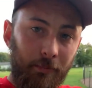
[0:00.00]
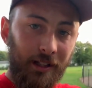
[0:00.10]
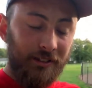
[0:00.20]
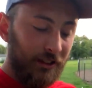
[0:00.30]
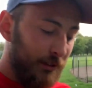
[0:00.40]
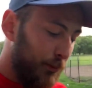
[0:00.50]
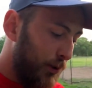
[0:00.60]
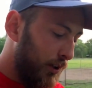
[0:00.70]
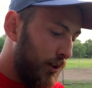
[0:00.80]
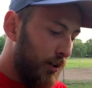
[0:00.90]
bought 6
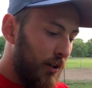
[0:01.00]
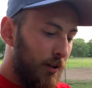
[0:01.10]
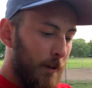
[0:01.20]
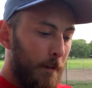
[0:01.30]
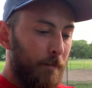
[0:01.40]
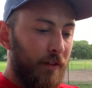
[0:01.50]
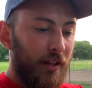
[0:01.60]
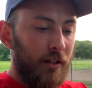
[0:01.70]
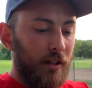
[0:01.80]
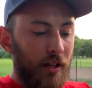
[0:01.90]
more,
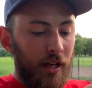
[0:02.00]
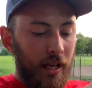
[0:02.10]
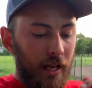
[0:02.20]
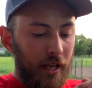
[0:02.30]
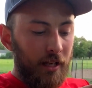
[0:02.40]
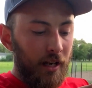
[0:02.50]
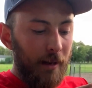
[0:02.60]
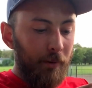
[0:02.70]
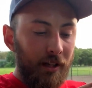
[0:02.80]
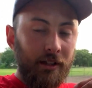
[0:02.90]
and I
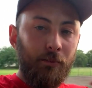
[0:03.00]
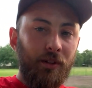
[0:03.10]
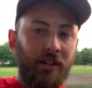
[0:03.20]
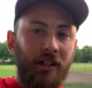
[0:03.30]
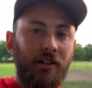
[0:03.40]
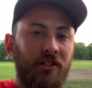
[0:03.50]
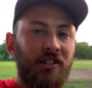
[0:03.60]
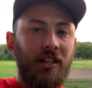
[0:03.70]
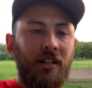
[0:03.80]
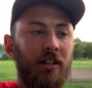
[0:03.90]
bought them with the
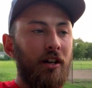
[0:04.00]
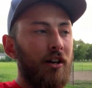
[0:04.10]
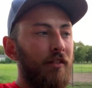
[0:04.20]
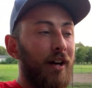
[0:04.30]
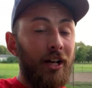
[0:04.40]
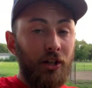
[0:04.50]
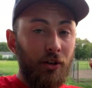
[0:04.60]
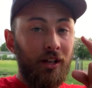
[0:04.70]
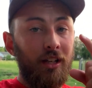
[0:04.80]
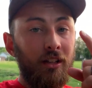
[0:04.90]
understanding of I
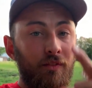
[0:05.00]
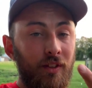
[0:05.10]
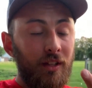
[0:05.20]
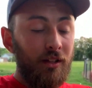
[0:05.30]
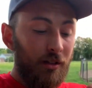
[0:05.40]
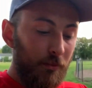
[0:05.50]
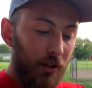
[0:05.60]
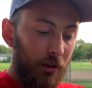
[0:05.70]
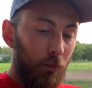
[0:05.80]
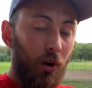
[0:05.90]
know that I need to feed them
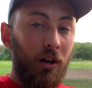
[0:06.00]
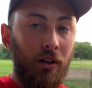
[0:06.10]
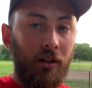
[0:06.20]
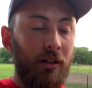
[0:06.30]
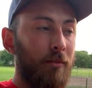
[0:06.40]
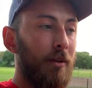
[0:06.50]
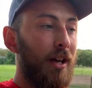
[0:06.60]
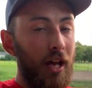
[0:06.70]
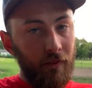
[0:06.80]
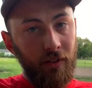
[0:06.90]
and water them
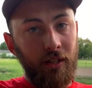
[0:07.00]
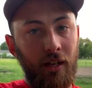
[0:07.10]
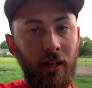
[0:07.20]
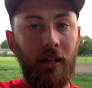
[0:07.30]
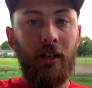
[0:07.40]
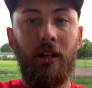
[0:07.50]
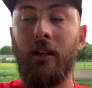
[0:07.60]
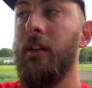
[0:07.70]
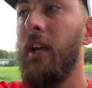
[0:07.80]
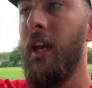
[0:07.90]
every day,
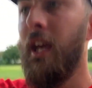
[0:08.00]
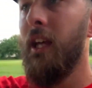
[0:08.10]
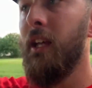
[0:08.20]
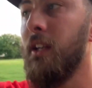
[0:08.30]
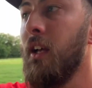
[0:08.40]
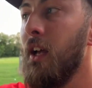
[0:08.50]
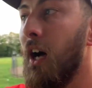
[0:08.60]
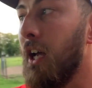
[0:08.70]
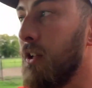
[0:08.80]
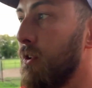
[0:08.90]
and
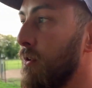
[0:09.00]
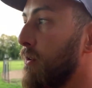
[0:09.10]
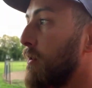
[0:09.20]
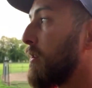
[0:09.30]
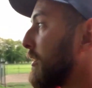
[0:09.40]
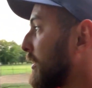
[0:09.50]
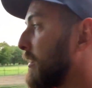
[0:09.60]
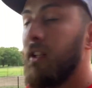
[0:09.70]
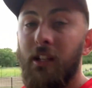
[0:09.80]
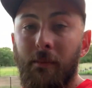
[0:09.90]
I knew that
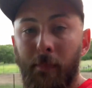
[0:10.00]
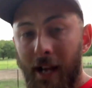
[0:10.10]
they needed